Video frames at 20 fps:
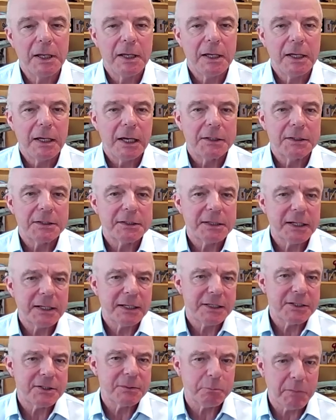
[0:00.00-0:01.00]
And
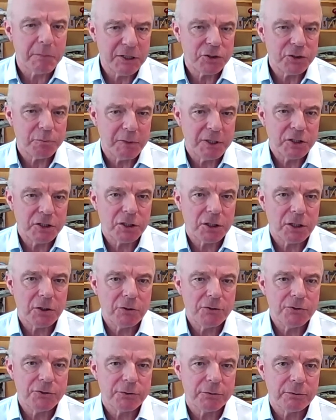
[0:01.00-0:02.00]
today it's much, much
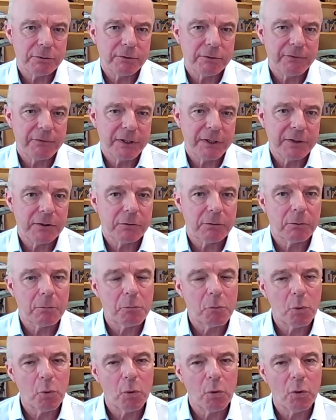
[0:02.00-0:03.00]
closer. In fact, there are
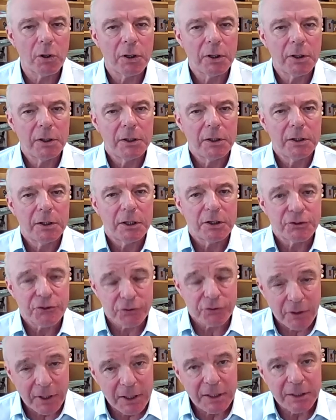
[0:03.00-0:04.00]
more
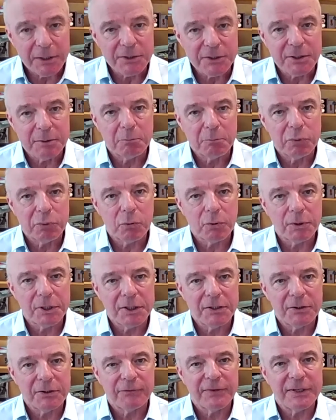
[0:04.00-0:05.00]
Australians employed
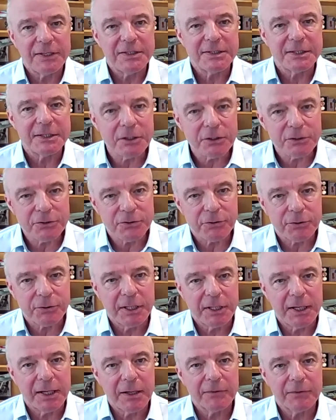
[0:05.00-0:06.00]
in defence industry
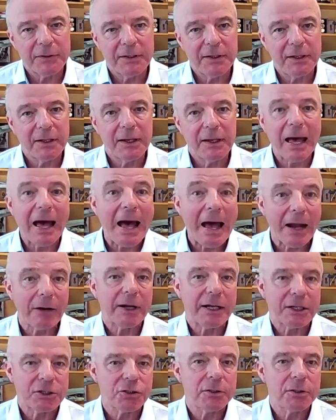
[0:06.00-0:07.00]
now than there are
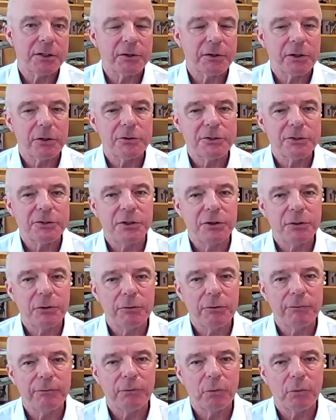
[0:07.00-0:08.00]
actually those in
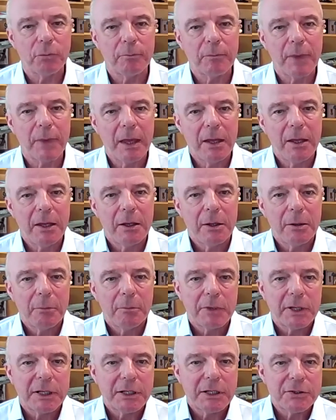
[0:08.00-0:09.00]
uniform.
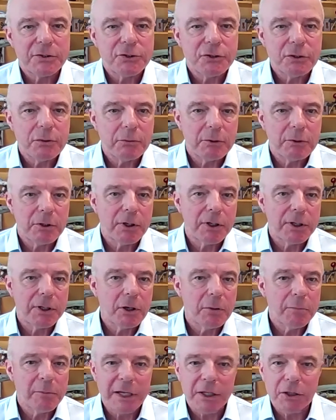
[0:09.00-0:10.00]
But as you and I
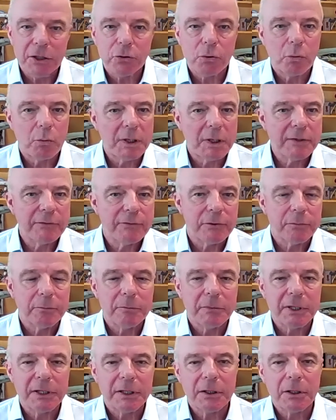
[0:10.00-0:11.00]
know, Matt, and you're one of
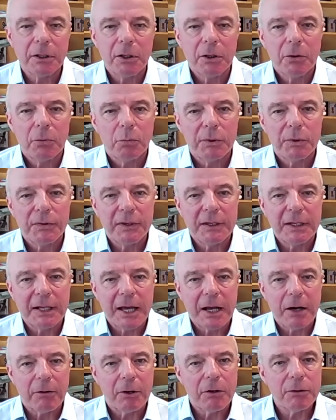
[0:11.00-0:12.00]
them, within
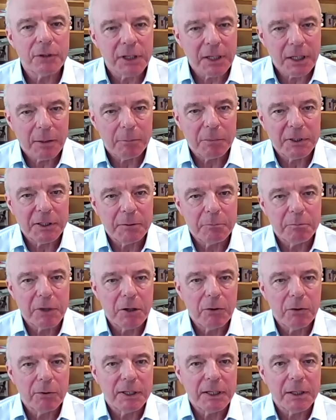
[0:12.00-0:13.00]
our own company,
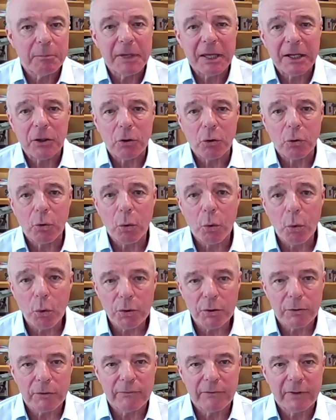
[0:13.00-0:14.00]
Boeing, about a
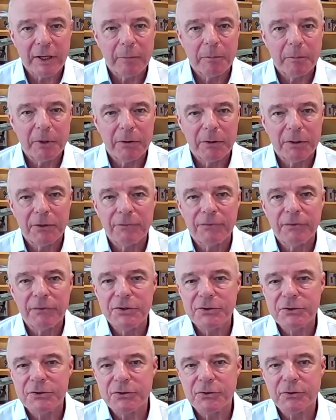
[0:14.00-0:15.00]
quarter of our Boeing
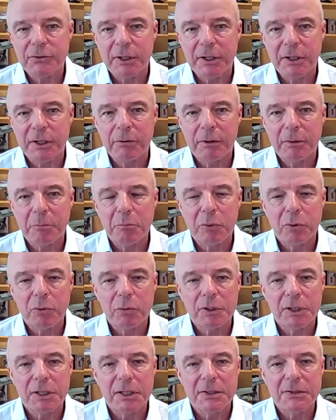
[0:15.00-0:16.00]
Defence Australia
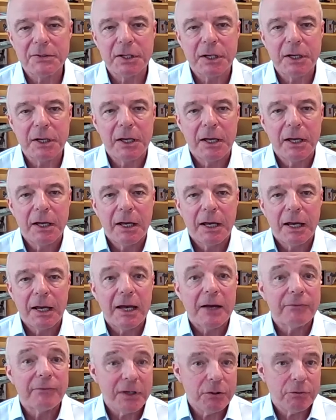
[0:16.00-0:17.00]
employees
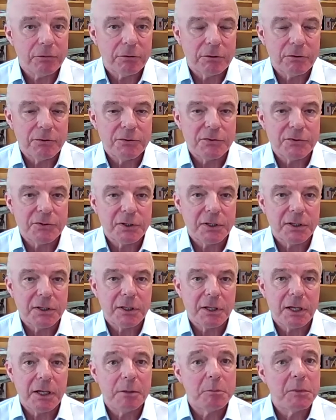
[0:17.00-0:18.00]
are veterans,
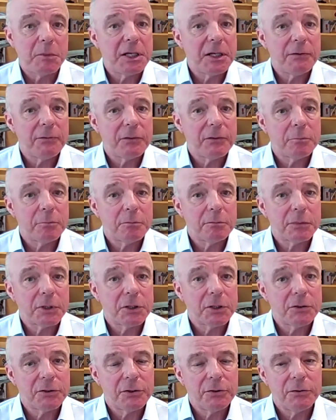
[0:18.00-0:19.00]
and many of them
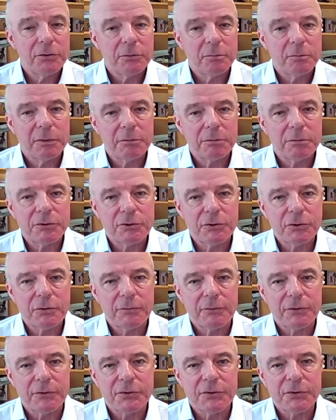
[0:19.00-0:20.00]
continue to be
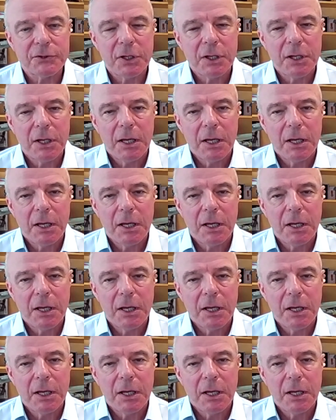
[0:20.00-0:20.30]
reservists.